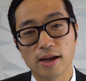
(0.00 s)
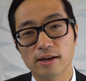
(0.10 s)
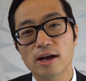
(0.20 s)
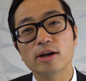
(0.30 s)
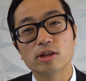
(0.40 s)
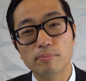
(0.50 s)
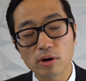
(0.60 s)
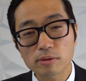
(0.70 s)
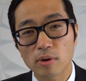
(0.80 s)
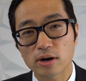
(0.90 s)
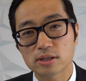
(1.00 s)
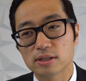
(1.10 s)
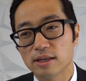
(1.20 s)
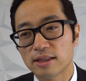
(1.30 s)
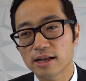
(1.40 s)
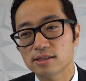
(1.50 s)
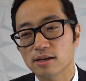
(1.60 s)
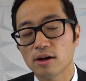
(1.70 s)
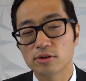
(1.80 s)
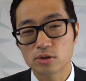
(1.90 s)
And the bookmarks,
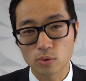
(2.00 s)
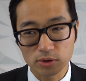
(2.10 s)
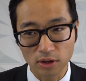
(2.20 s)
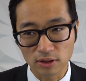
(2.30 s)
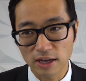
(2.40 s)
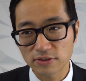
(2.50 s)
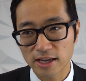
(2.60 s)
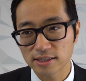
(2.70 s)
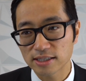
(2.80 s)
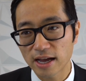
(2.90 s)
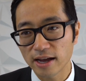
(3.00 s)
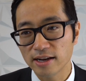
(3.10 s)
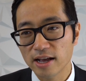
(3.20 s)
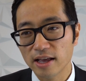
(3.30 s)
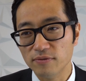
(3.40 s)
that's on the tools on the left-hand side.